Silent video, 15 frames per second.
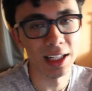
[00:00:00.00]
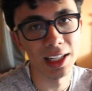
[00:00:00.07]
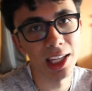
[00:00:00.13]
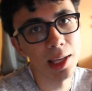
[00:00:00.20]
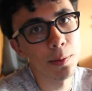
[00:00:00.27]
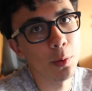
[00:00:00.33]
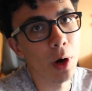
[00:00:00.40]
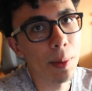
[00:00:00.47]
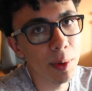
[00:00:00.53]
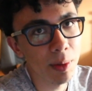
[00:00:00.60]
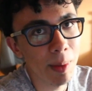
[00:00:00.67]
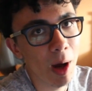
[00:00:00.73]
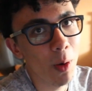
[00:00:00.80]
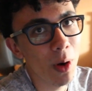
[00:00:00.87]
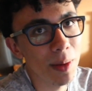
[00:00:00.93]
Gonna keep
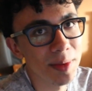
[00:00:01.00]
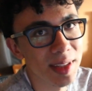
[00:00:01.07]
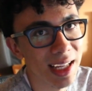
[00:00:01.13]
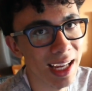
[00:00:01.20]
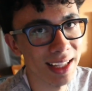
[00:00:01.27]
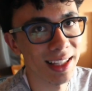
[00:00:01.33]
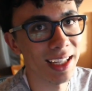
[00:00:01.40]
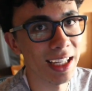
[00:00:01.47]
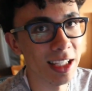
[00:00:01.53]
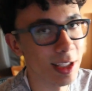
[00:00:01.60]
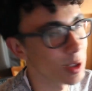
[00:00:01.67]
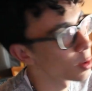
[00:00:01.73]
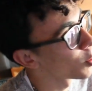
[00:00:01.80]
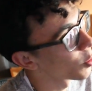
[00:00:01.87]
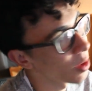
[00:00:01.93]
repping my website like
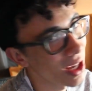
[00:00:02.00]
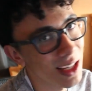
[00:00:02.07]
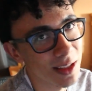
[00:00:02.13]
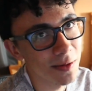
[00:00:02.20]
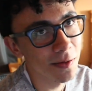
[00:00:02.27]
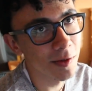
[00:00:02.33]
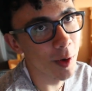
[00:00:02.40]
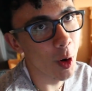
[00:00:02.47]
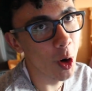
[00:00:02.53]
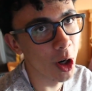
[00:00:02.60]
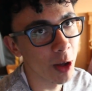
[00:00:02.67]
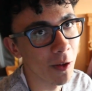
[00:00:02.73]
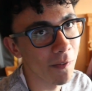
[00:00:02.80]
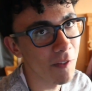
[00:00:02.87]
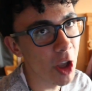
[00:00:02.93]
it's two thousand
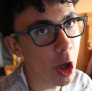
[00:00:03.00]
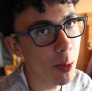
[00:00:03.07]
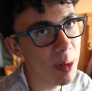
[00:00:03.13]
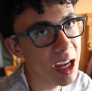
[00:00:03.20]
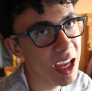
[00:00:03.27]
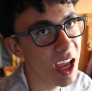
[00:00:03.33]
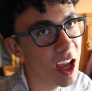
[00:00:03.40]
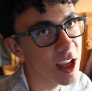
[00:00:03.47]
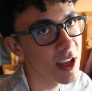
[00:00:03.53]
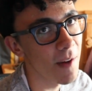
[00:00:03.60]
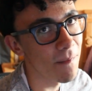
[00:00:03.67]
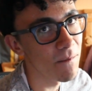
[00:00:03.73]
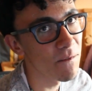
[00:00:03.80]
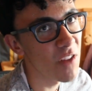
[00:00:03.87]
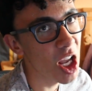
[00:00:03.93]
four. You feel me?
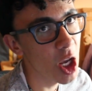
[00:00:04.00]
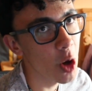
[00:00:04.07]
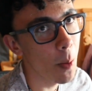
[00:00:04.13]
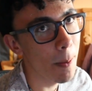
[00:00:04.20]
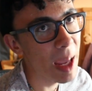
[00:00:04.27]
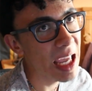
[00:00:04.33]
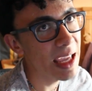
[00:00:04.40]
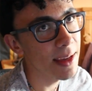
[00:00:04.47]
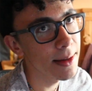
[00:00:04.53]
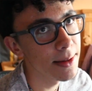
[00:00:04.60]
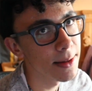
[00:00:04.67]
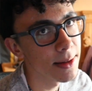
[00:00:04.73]
You feel me?